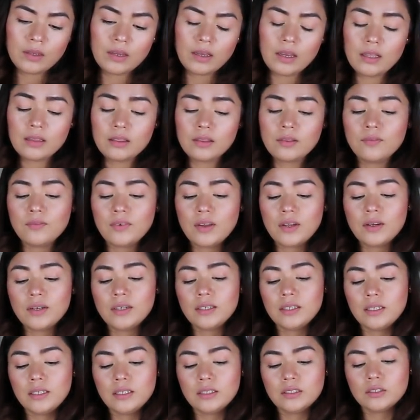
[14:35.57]
At the
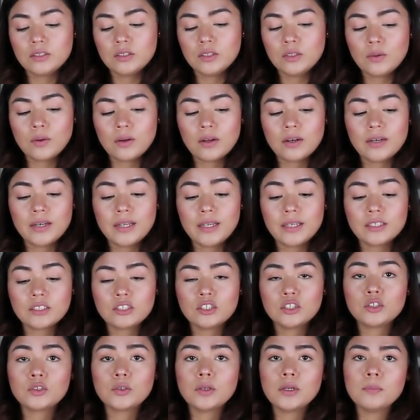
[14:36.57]
very least, you are
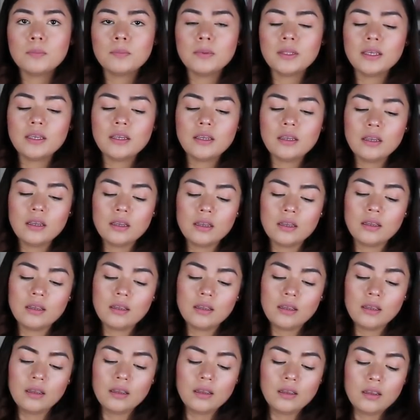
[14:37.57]
extremely
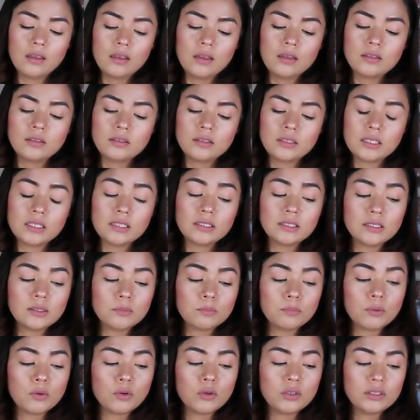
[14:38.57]

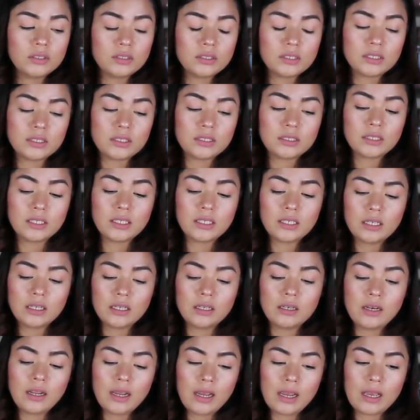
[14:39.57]
disappointed and
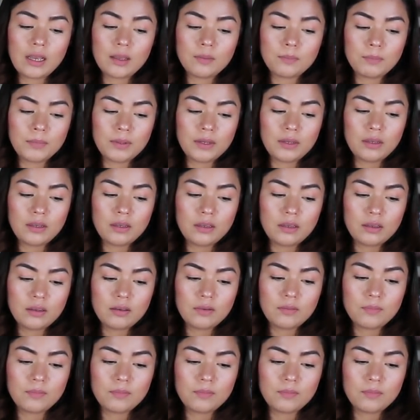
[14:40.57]
unhappy.